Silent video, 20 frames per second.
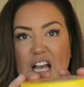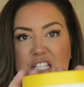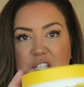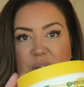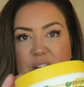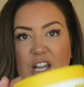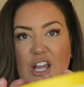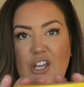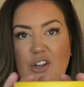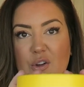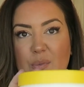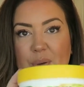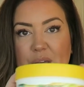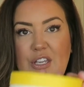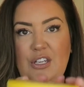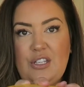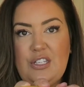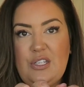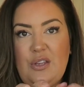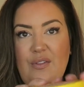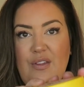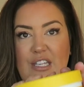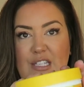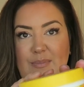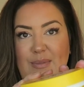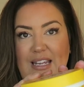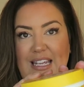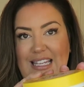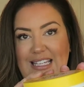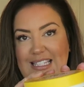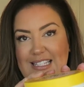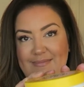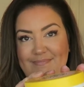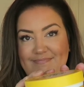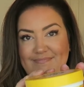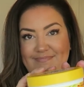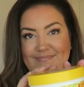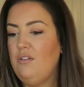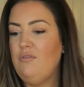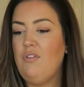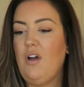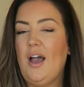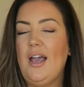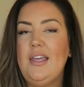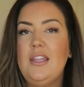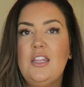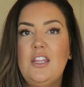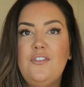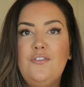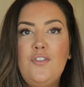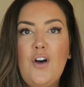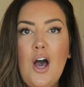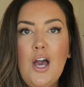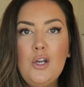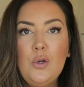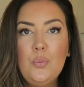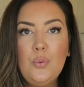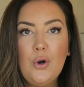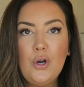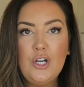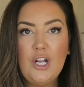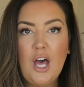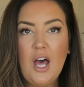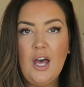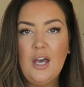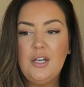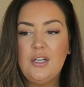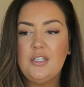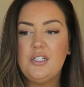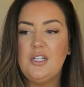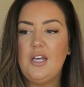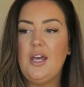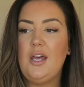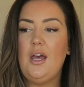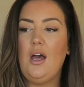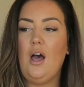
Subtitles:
So I'd like your opinions on this, please. Right, the final product